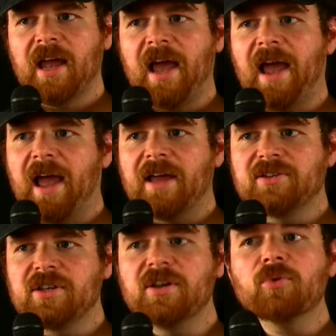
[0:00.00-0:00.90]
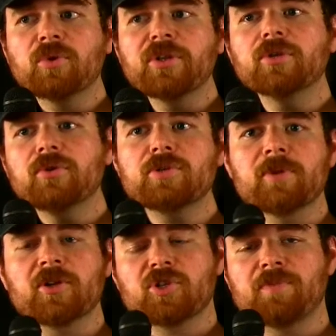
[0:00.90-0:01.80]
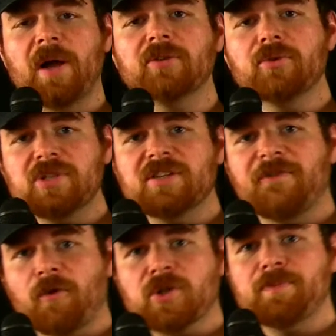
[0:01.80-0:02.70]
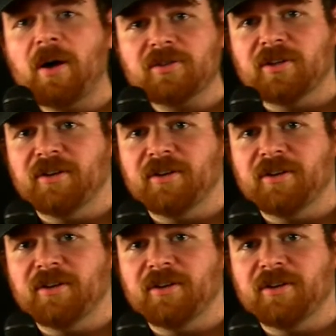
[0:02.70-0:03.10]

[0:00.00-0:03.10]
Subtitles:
And you didn't really lose much by losing DeForest Buckner.